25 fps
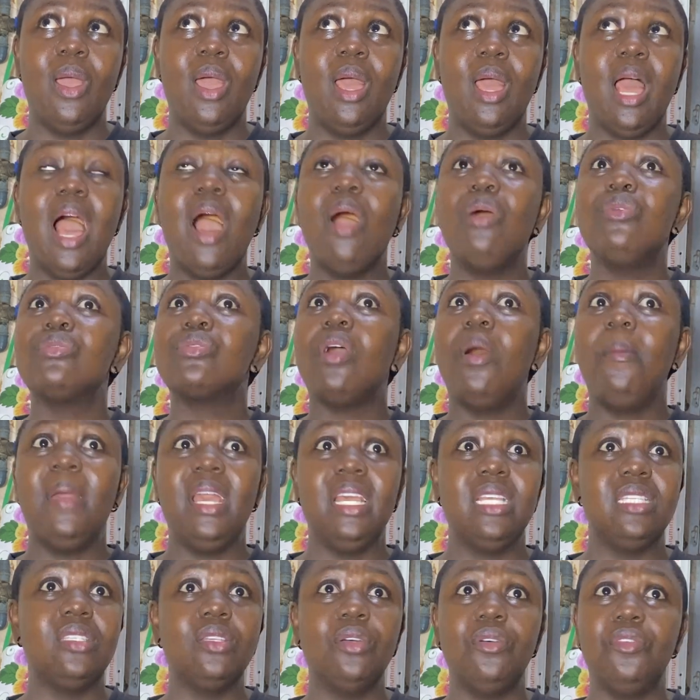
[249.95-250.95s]

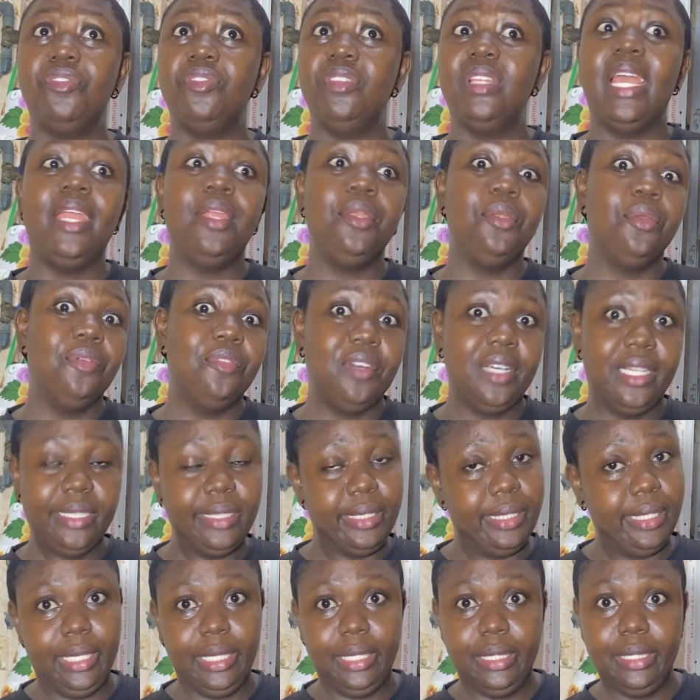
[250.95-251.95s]

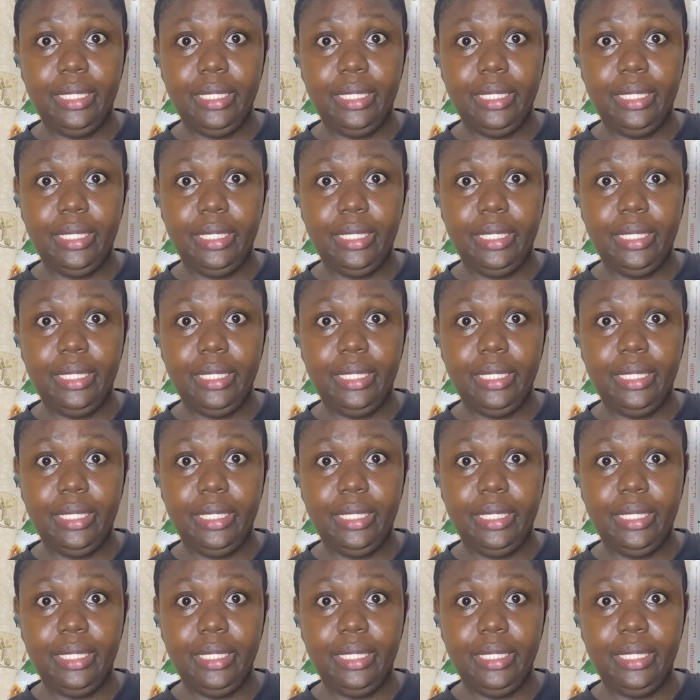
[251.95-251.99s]
9/10.